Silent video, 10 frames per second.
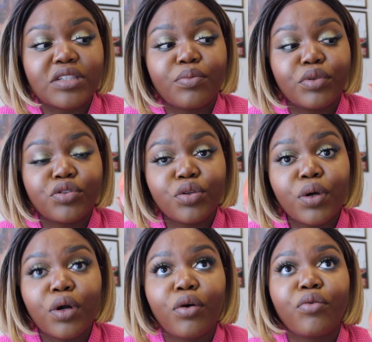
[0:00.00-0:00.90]
So
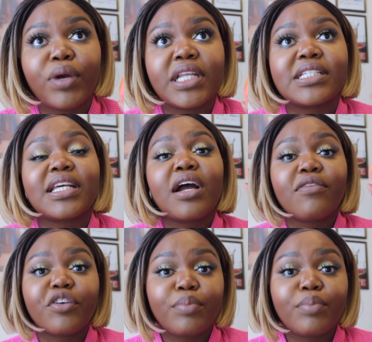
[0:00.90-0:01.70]
Juno Co wins for